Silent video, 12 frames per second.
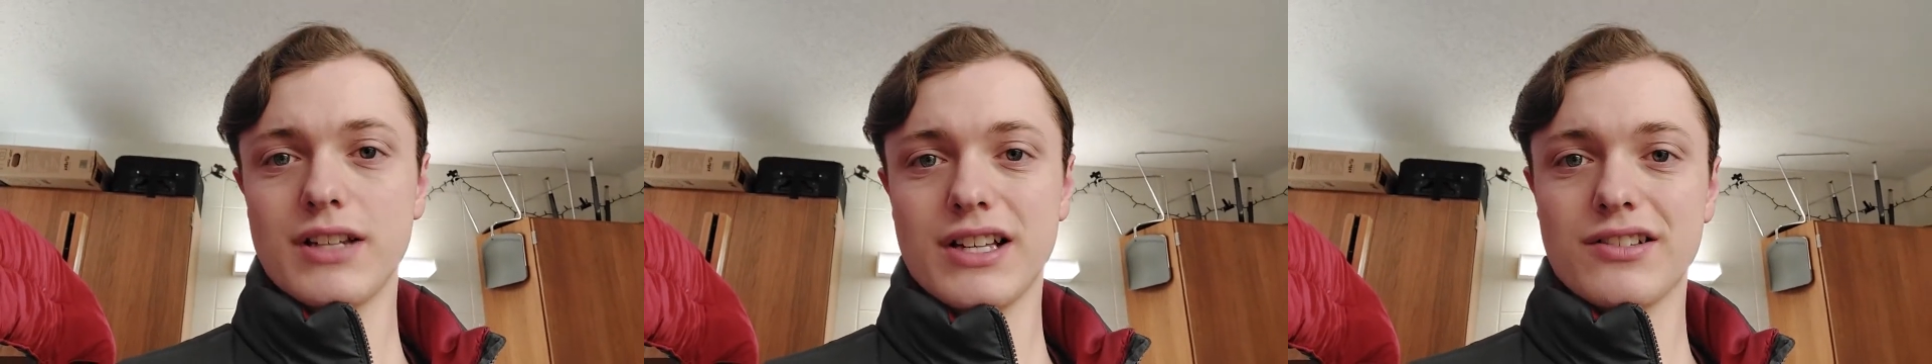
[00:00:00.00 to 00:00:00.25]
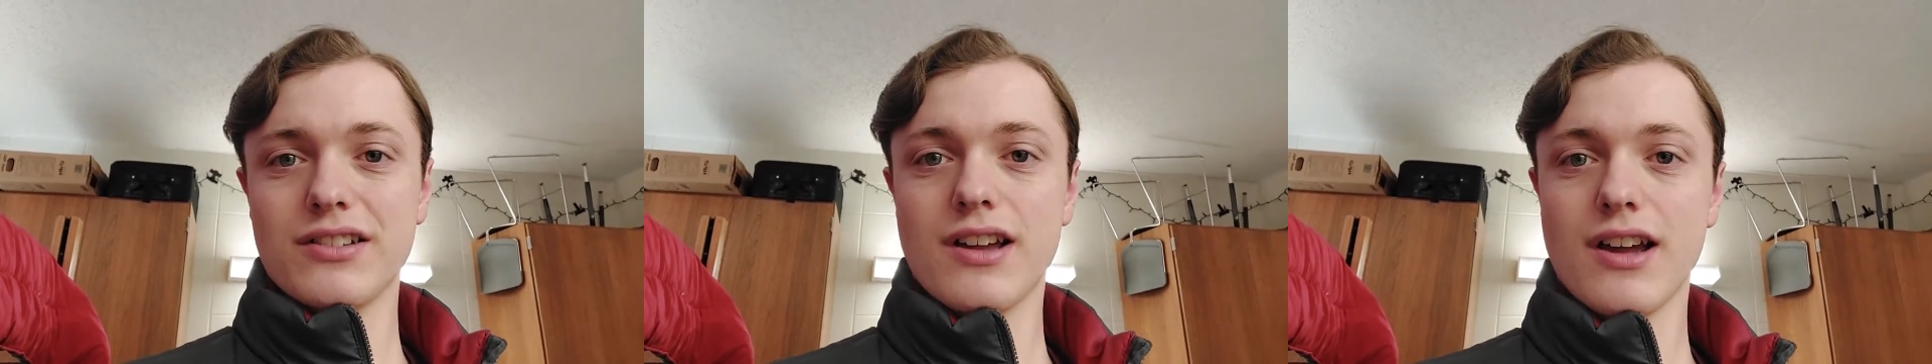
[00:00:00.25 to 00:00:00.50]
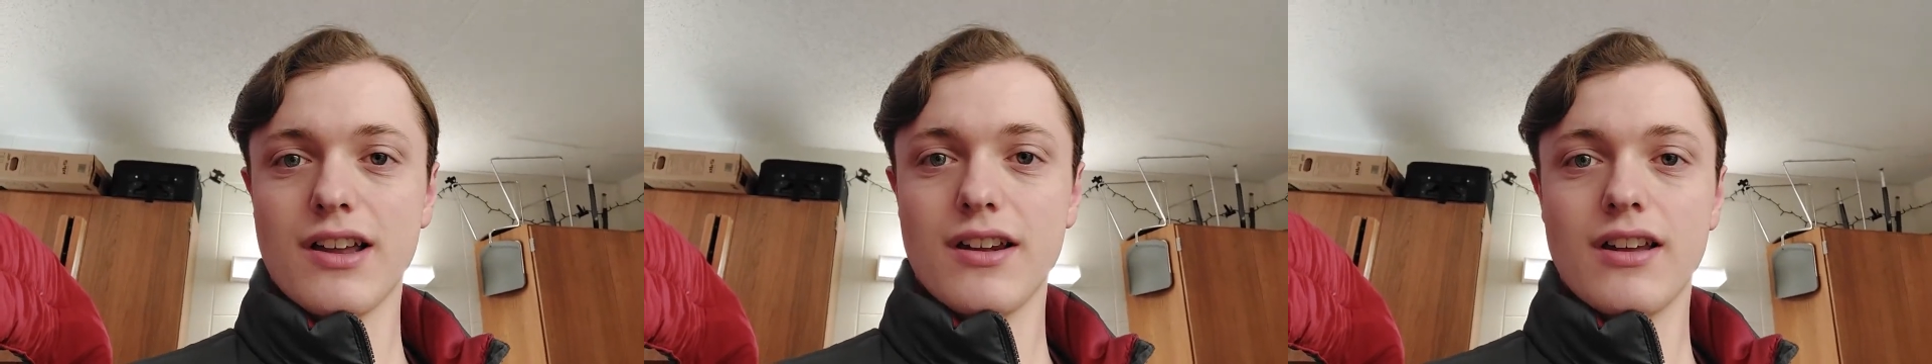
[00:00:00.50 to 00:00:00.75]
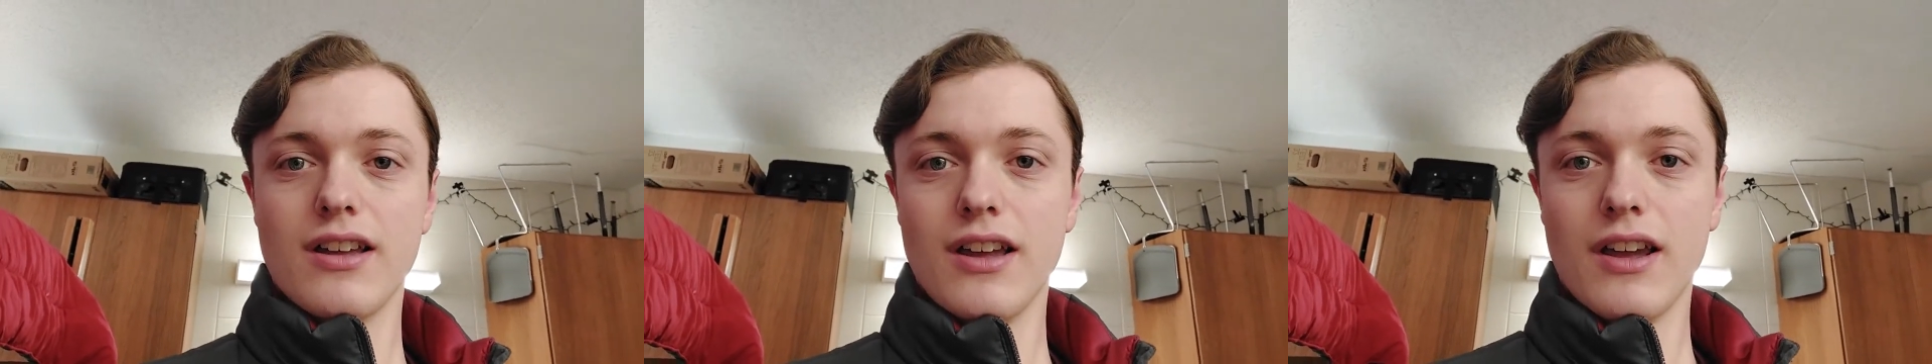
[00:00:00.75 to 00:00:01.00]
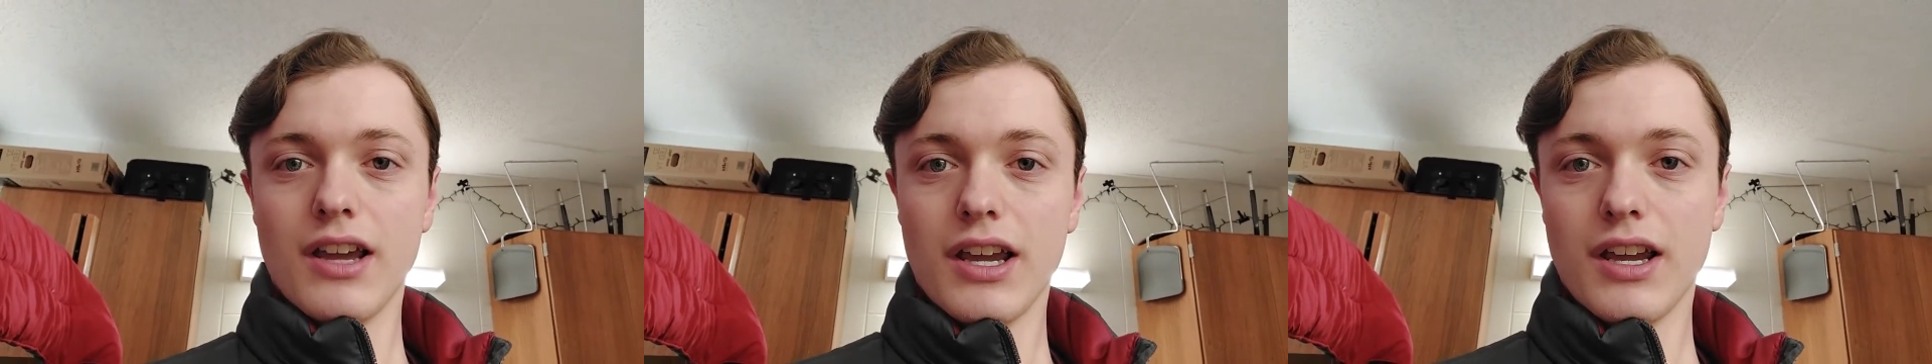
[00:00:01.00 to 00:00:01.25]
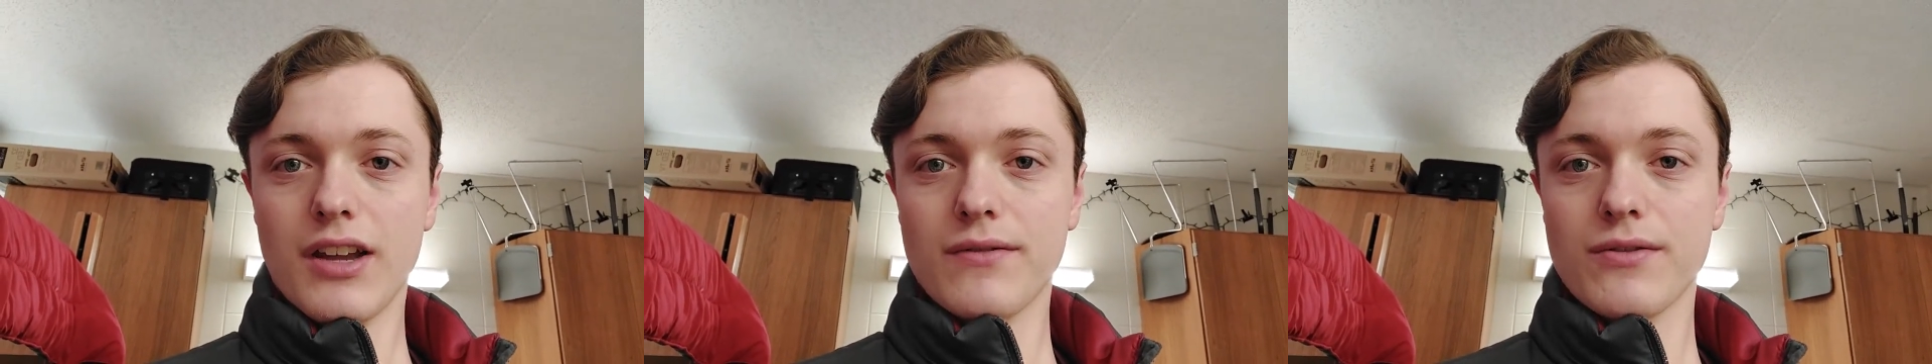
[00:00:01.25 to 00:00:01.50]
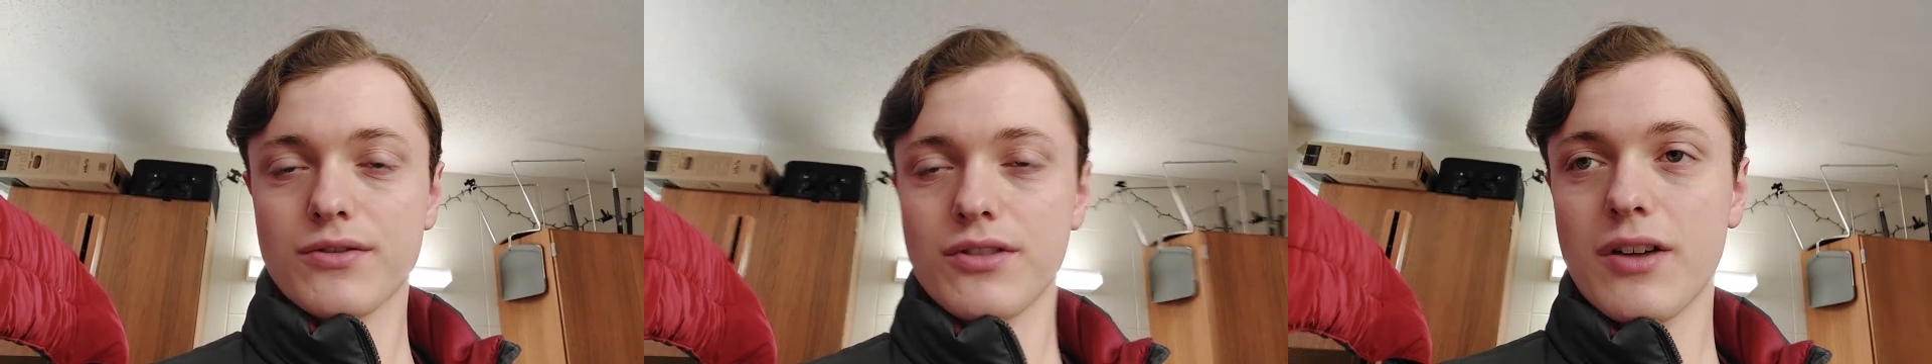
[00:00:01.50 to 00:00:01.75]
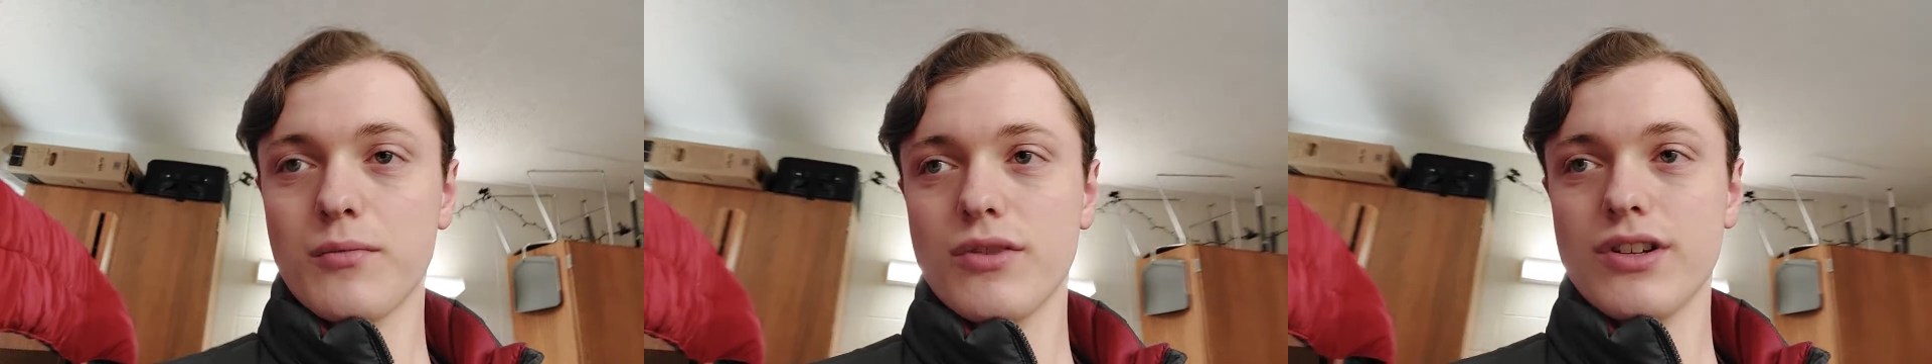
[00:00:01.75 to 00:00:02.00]
last night. And for
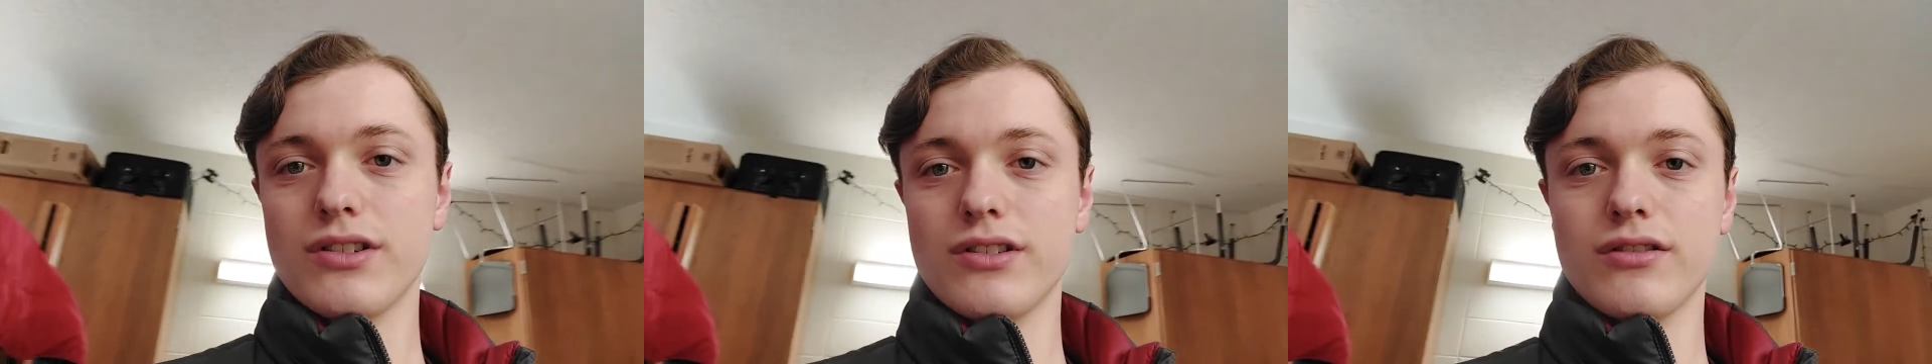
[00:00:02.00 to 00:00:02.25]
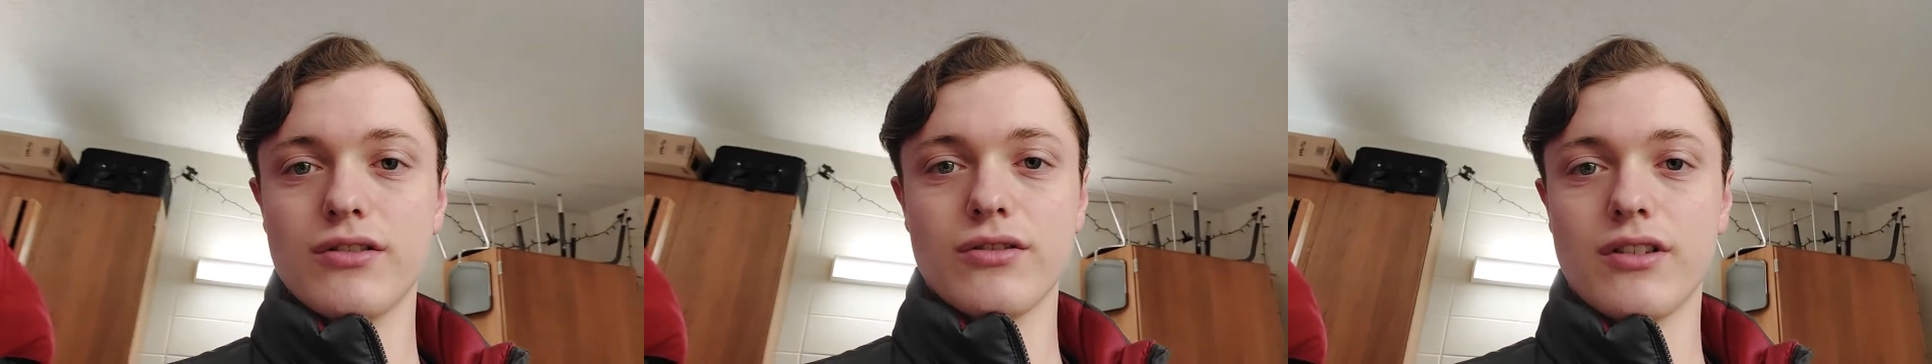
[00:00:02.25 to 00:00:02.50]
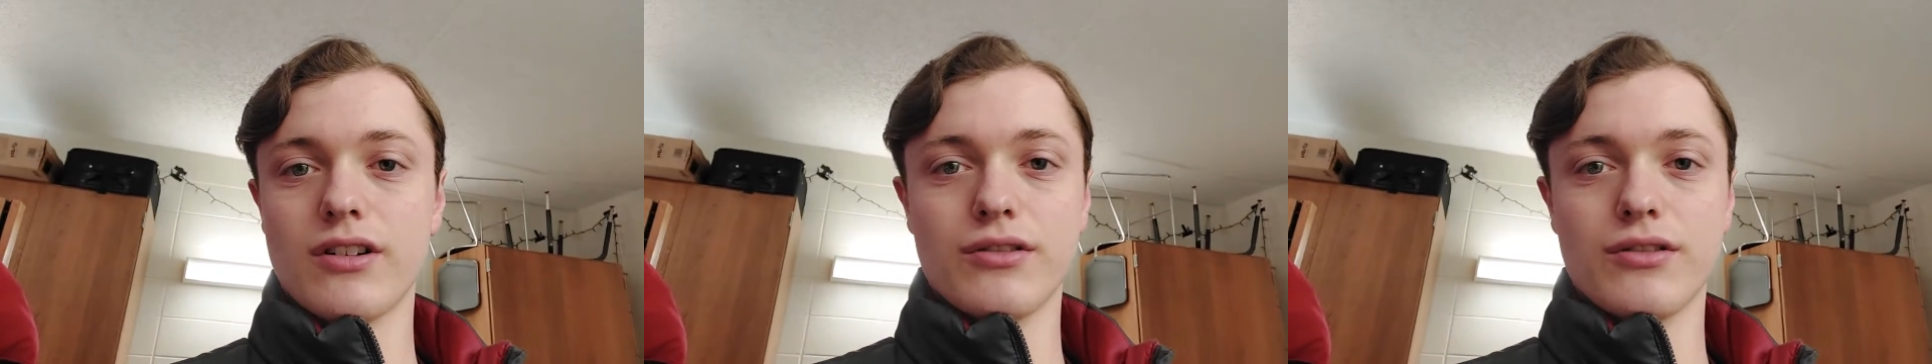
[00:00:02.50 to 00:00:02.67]
some reason, there,